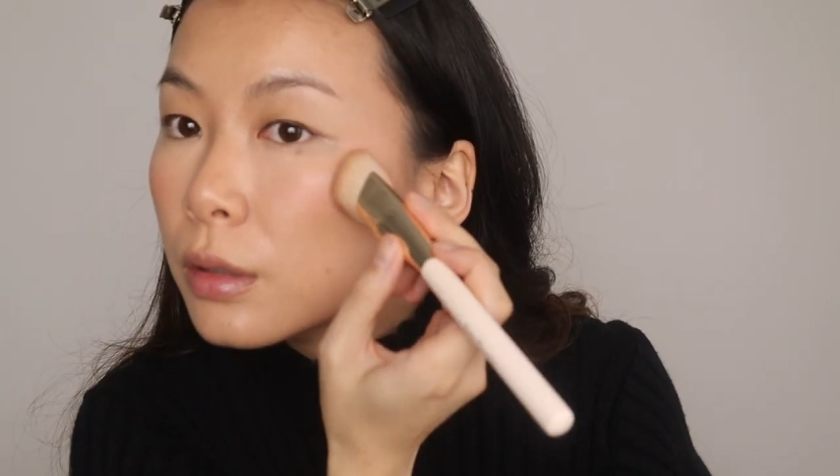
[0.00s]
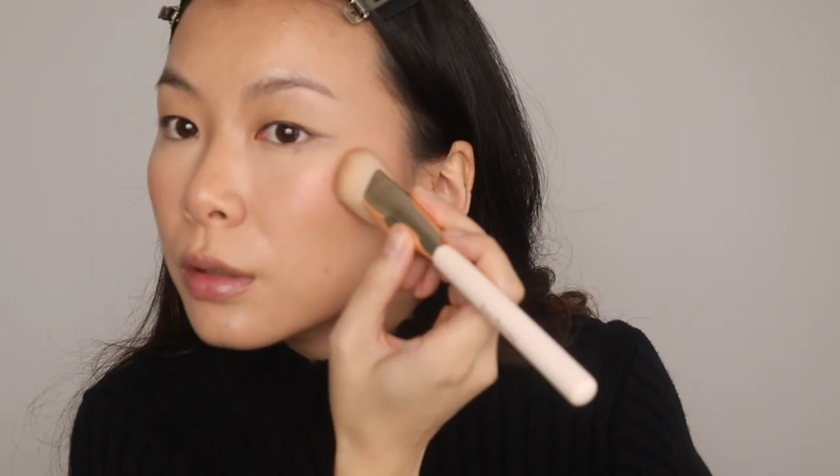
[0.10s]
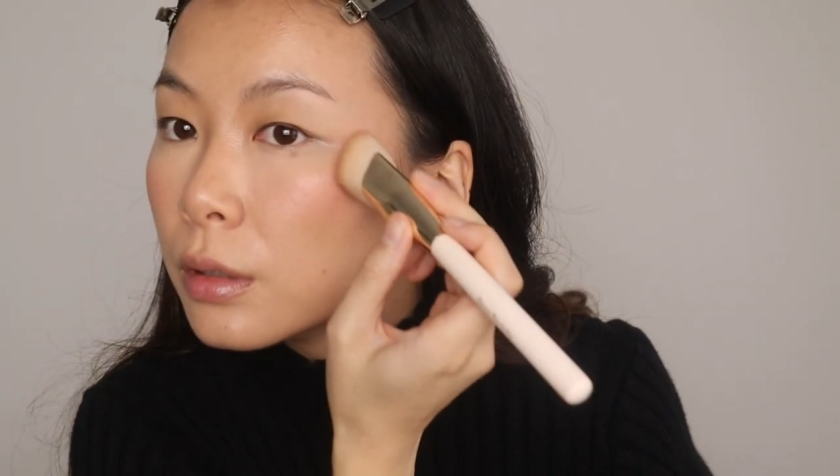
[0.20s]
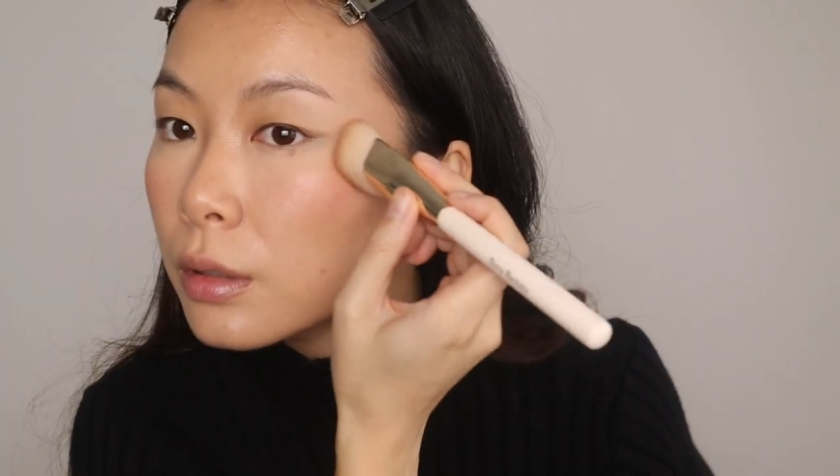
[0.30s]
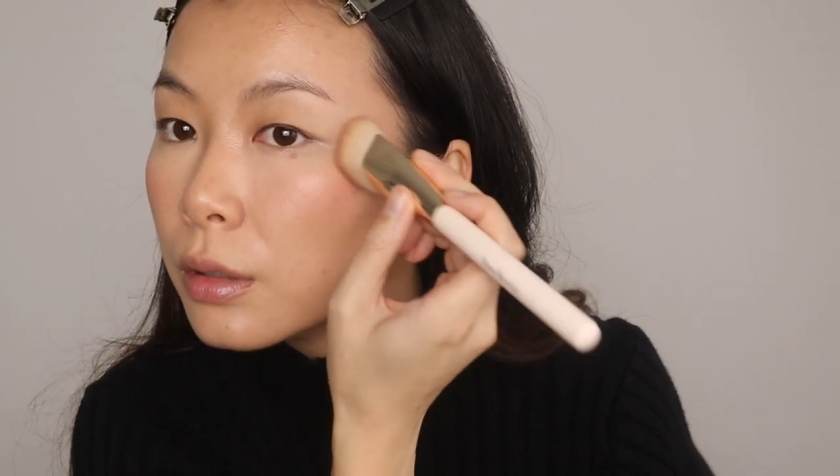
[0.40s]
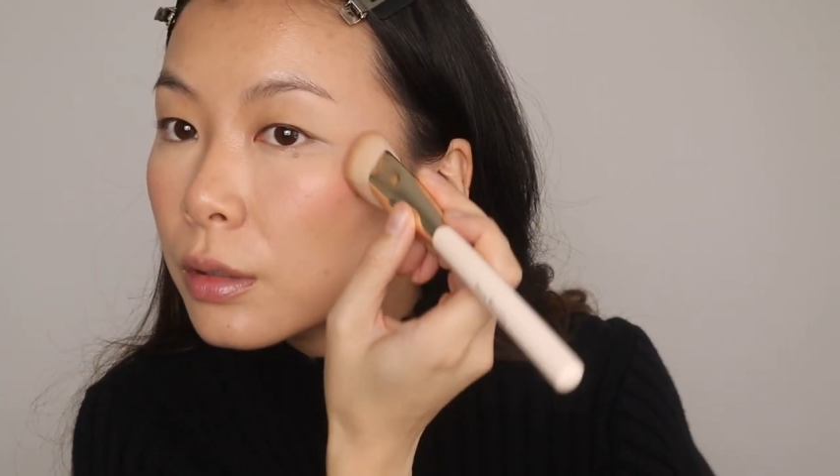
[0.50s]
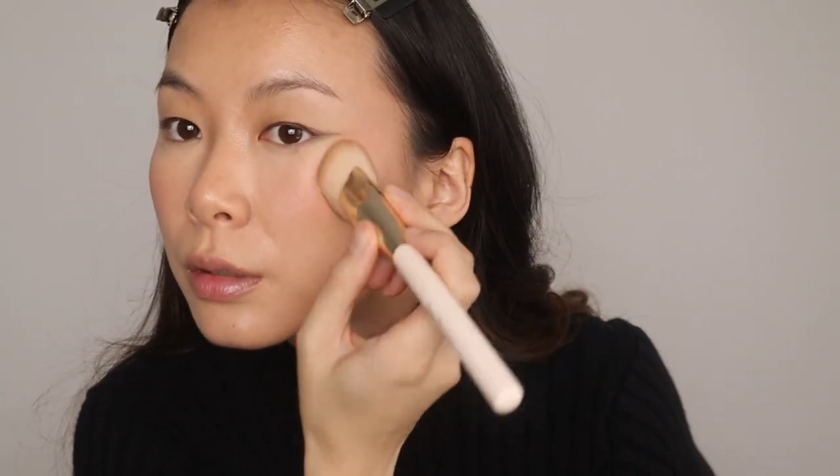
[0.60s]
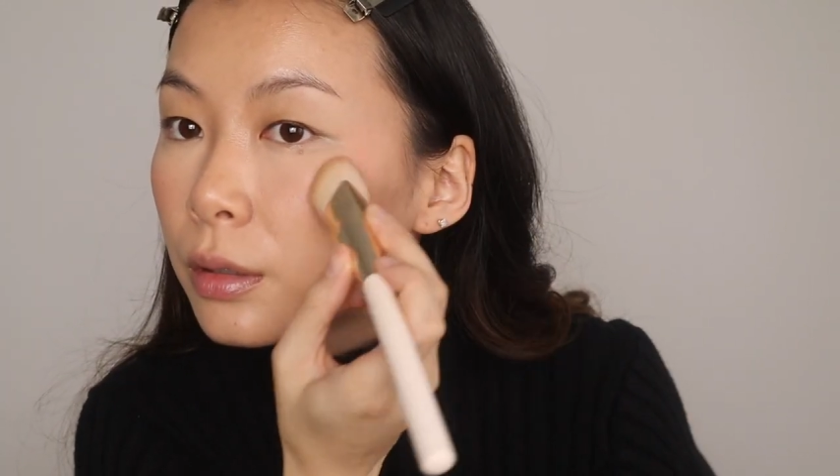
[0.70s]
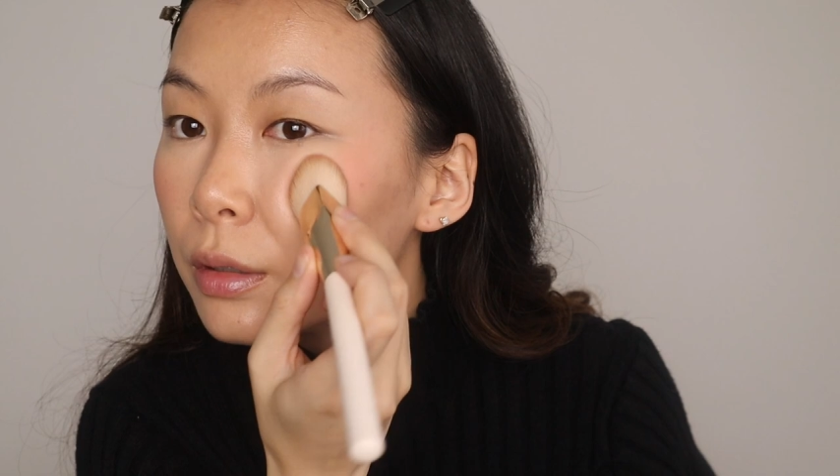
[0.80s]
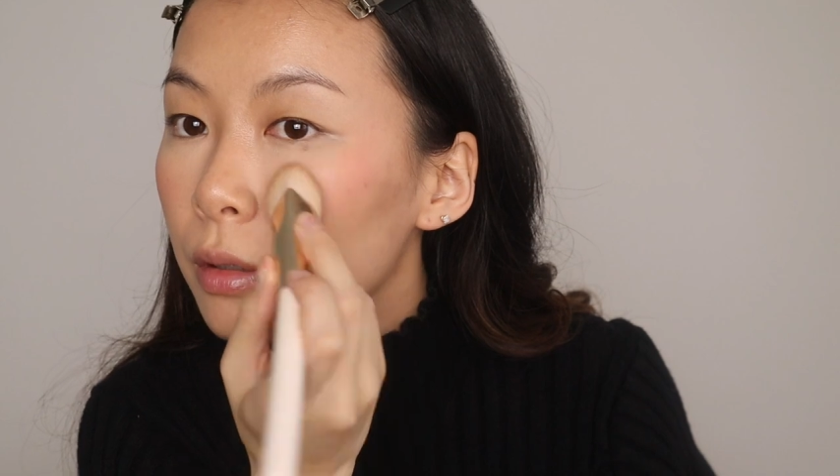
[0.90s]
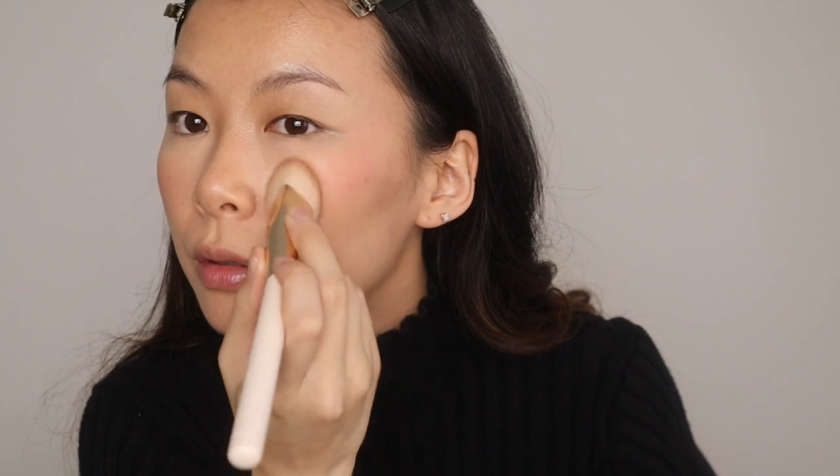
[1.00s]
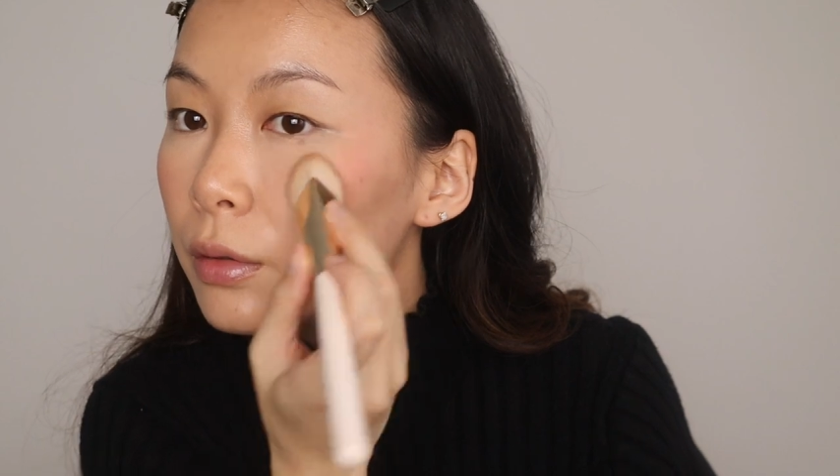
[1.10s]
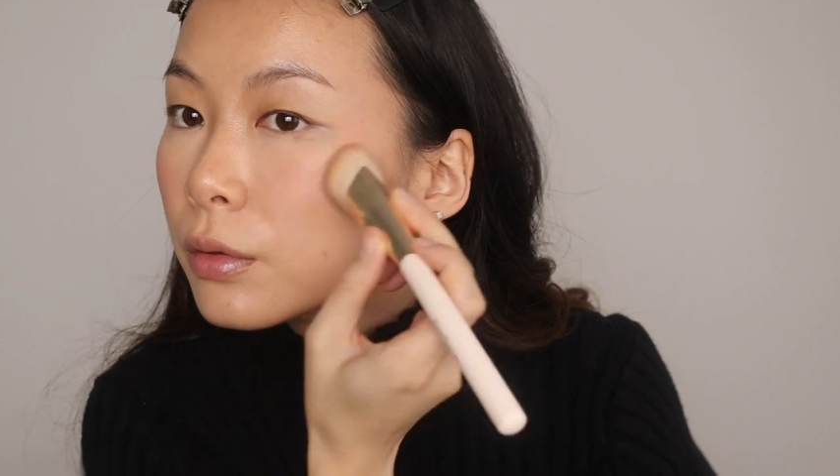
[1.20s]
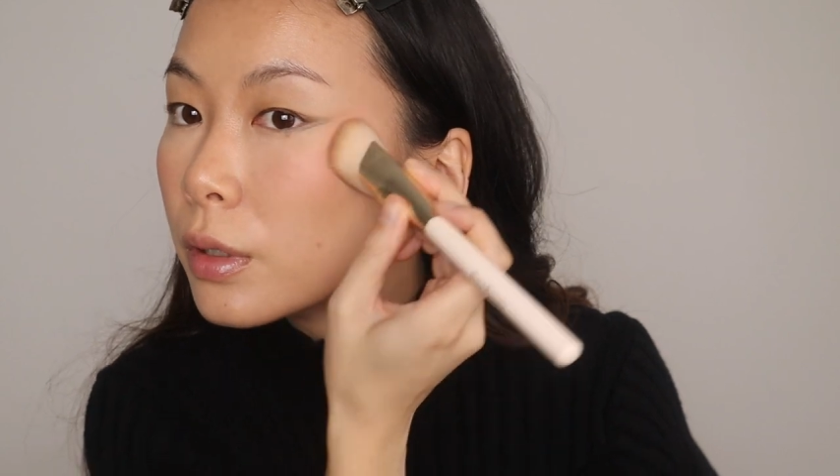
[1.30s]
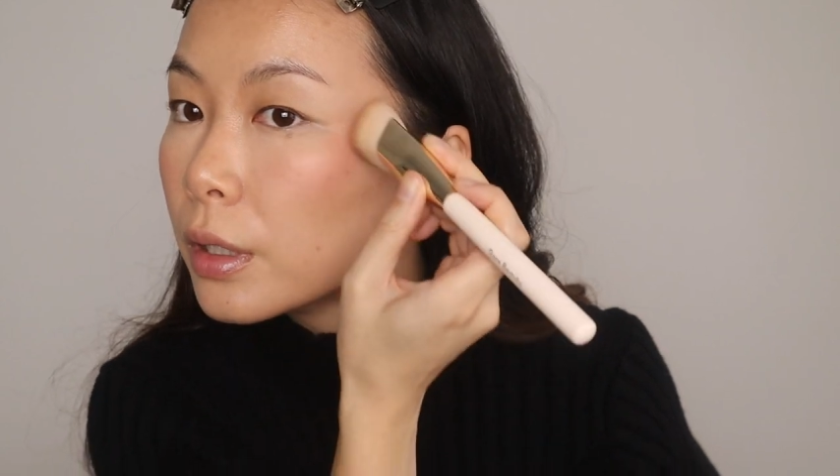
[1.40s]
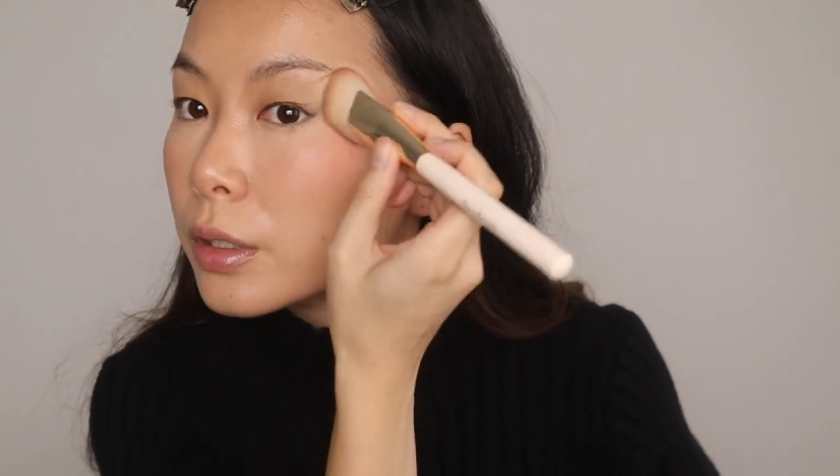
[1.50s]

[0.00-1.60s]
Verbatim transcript: love this product so much.